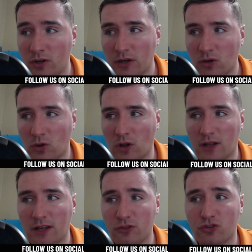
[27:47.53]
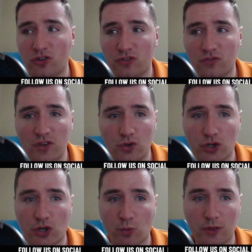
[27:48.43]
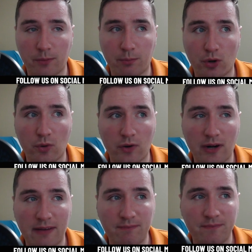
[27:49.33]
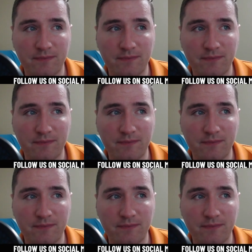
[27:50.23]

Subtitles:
Cole Custer's future with the program